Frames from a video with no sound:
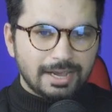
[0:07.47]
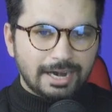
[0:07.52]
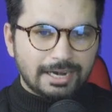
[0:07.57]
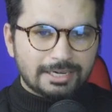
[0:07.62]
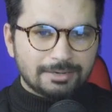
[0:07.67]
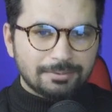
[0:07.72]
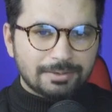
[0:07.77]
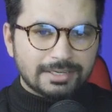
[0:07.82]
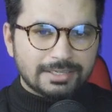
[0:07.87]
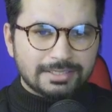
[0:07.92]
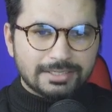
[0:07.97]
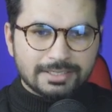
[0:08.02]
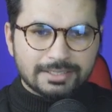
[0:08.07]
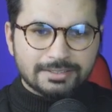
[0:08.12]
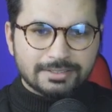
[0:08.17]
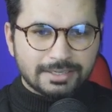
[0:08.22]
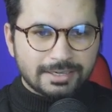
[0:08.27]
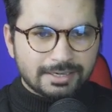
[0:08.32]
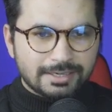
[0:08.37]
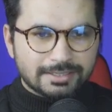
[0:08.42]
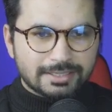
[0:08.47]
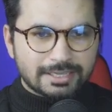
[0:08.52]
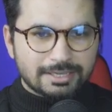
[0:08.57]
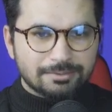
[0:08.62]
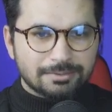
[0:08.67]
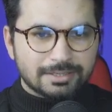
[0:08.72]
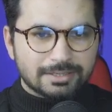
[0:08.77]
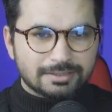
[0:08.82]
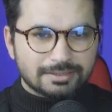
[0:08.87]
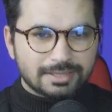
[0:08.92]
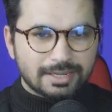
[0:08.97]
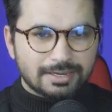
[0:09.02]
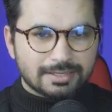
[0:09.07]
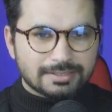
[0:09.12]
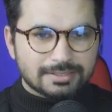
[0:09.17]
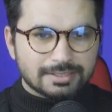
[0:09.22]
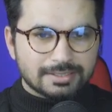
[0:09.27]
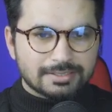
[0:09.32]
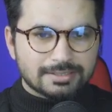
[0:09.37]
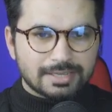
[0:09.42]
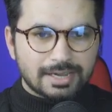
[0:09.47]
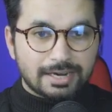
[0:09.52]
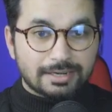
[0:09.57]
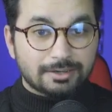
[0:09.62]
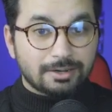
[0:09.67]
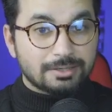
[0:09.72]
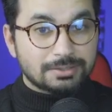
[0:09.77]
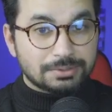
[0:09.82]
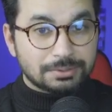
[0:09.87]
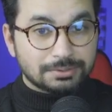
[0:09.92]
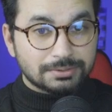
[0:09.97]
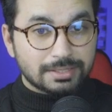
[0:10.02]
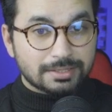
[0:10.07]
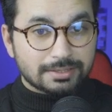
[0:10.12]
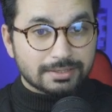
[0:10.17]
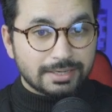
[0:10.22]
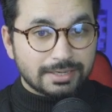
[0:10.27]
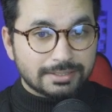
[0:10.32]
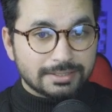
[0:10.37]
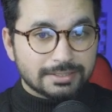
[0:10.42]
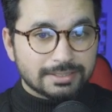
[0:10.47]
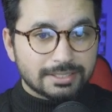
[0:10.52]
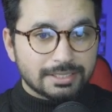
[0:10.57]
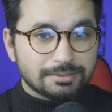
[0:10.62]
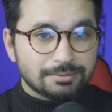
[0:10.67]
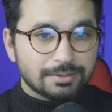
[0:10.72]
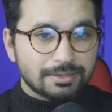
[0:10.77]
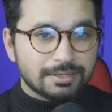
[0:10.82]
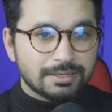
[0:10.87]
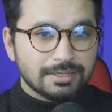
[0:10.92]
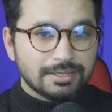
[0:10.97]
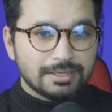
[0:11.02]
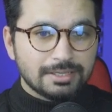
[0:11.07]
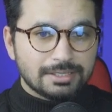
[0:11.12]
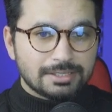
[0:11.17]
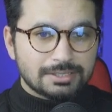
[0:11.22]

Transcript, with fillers: and a very detailed keyword analysis and also the related keyword,